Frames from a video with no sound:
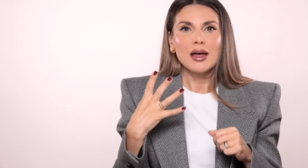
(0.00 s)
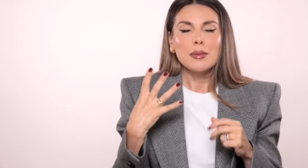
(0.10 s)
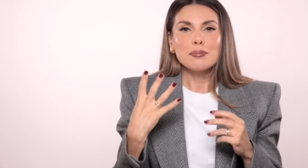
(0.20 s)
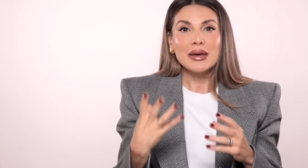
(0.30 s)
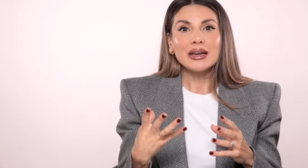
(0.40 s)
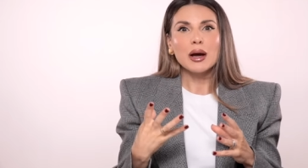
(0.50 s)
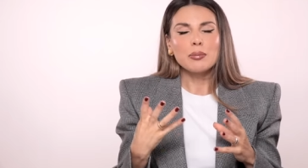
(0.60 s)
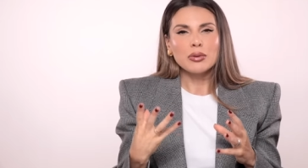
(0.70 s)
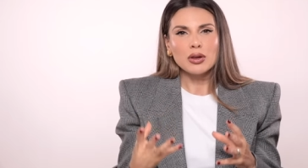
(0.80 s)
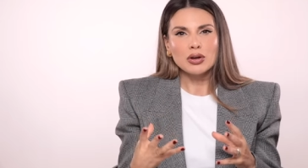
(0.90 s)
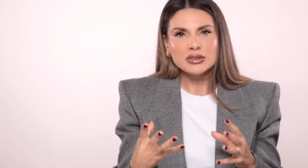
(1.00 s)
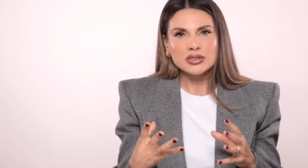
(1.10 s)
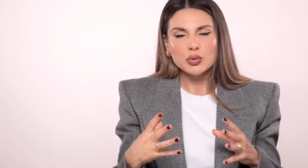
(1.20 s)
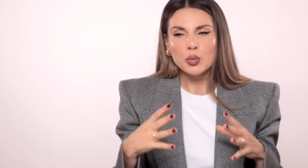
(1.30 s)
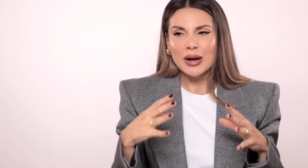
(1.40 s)
makeup
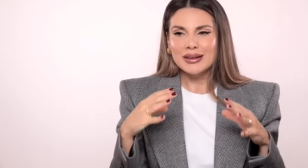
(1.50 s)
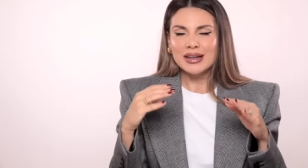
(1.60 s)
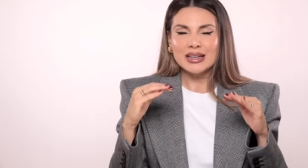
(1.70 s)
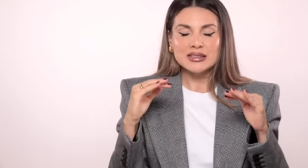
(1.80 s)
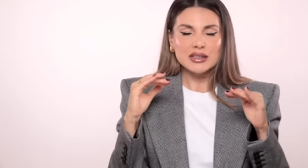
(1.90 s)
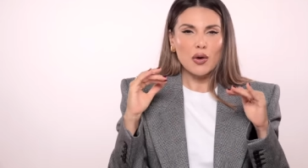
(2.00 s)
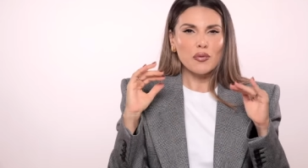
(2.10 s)
looks when it's